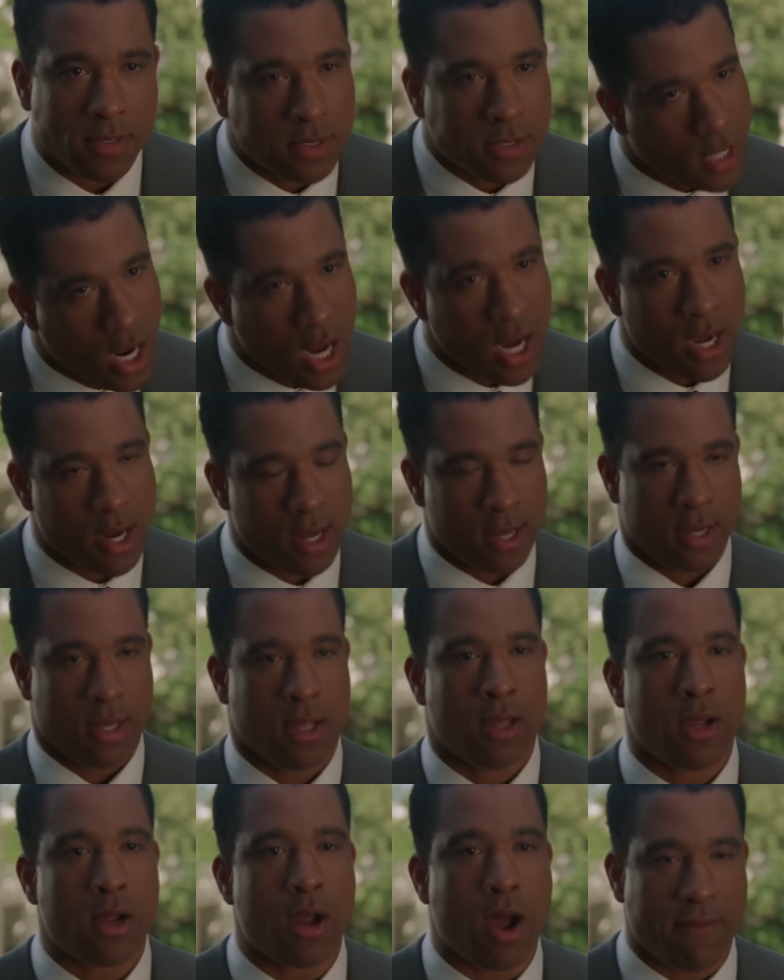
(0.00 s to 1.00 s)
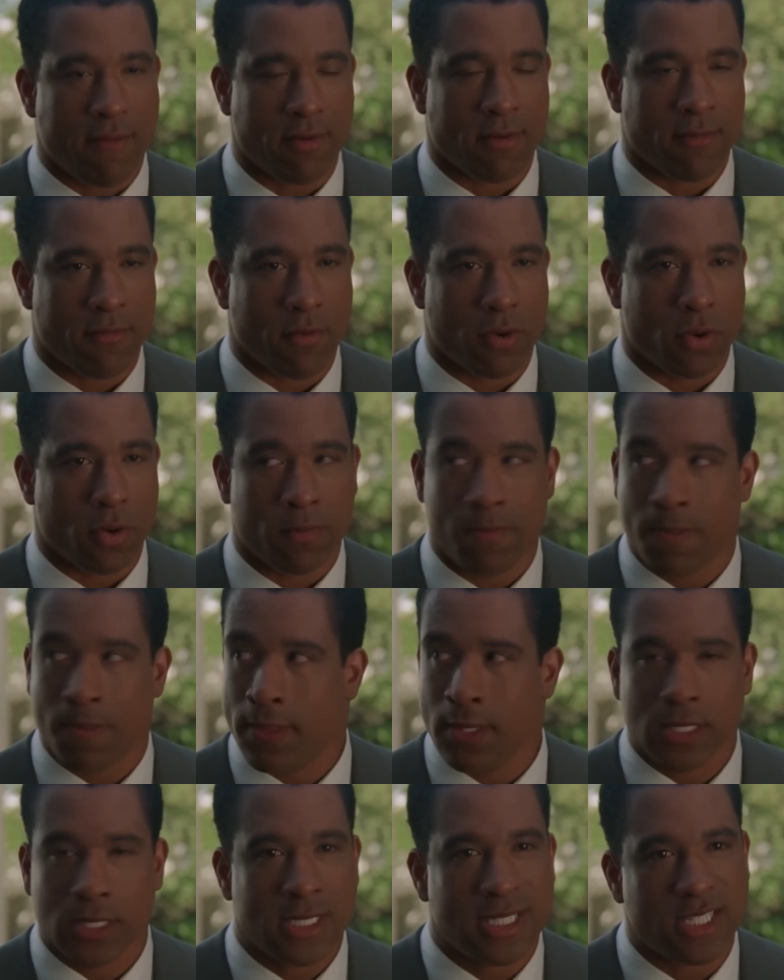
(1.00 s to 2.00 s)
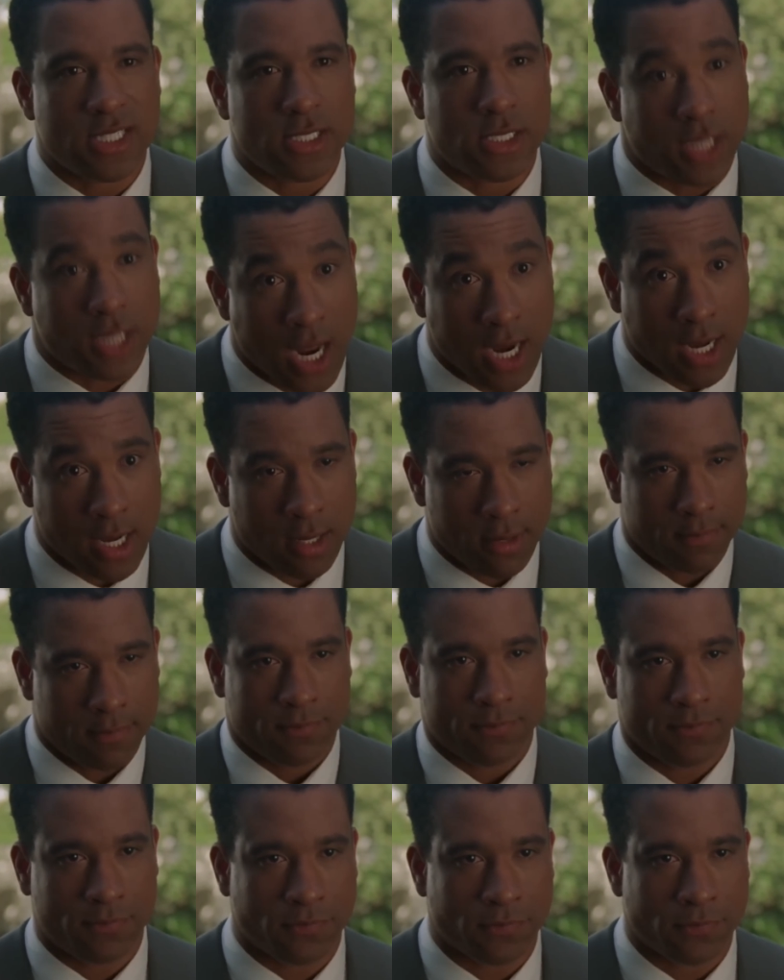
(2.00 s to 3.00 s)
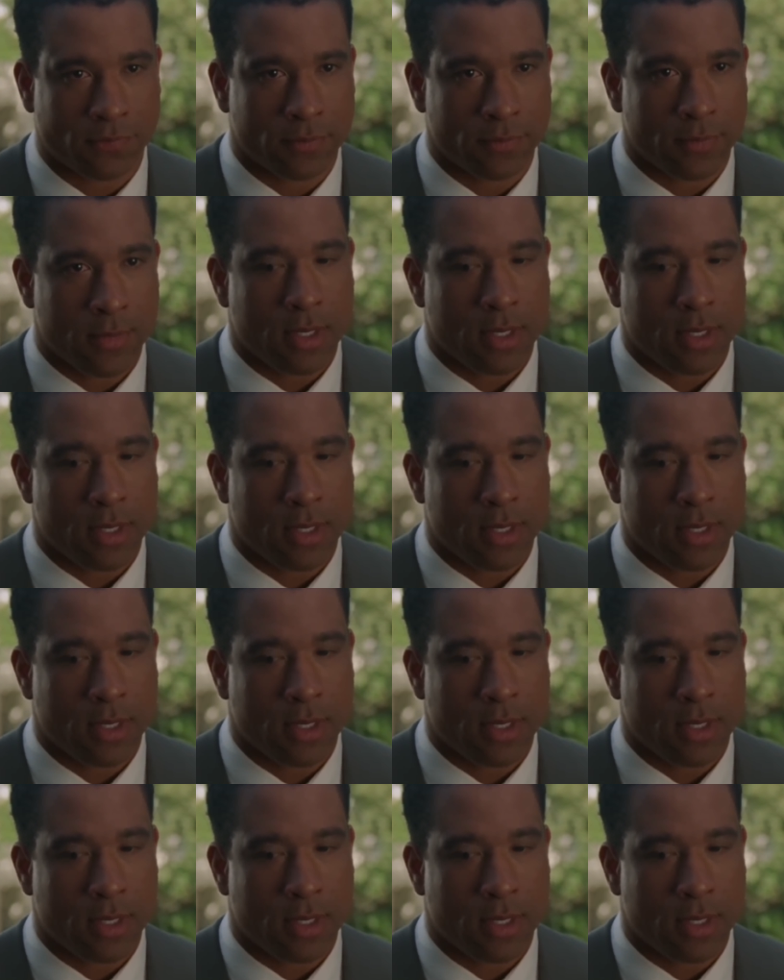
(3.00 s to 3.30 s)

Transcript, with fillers: allow him to feel more like an independent character with his own thoughts and